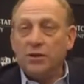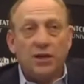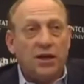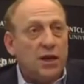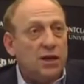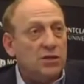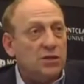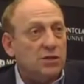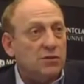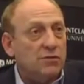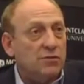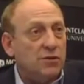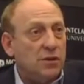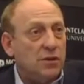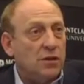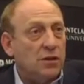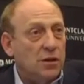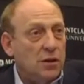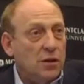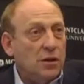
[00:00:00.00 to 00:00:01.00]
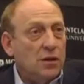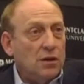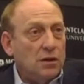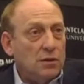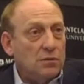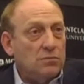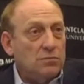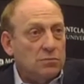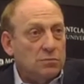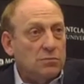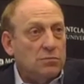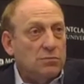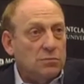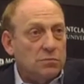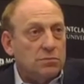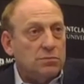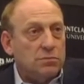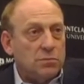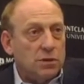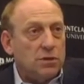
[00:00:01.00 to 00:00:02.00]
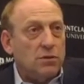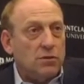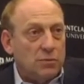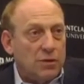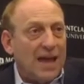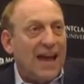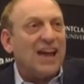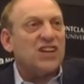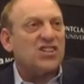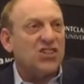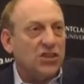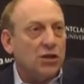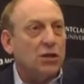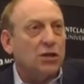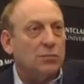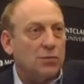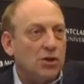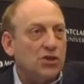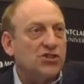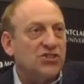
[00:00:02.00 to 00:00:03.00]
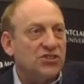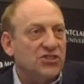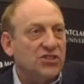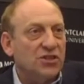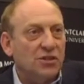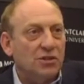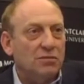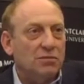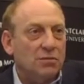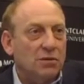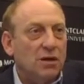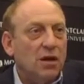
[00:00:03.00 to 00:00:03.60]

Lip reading: in case of a, you know, national emergency.